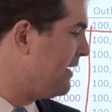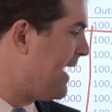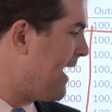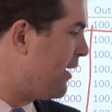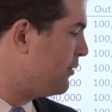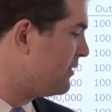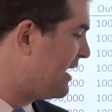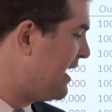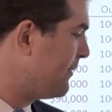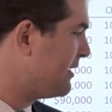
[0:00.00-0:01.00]
Now,
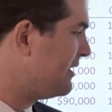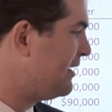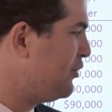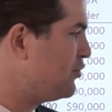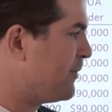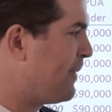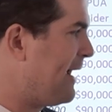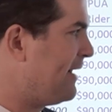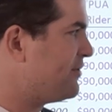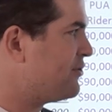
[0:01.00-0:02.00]
time continues to
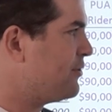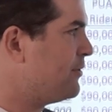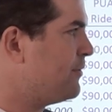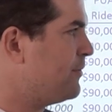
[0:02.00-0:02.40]
pass.